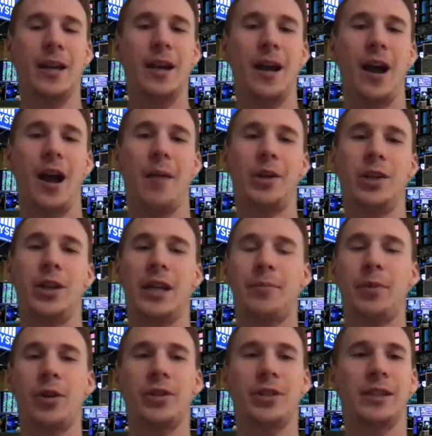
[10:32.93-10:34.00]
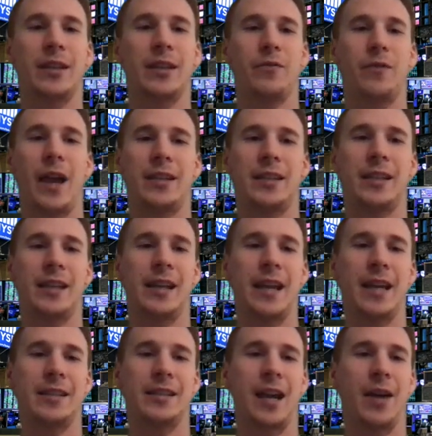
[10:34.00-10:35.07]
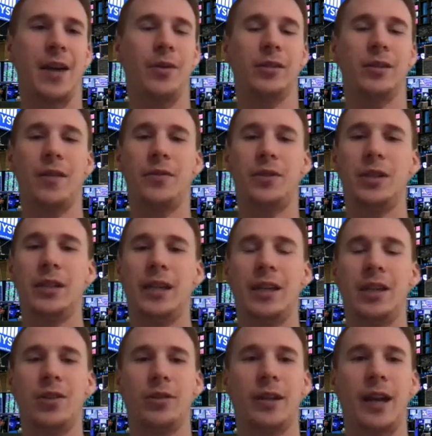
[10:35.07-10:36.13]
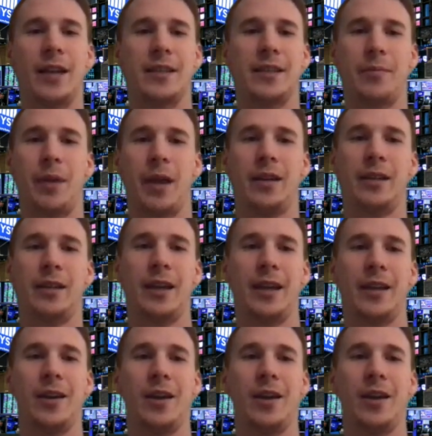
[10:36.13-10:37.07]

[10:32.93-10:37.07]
Are you guys personally invested in it? I would love to get your guys' opinion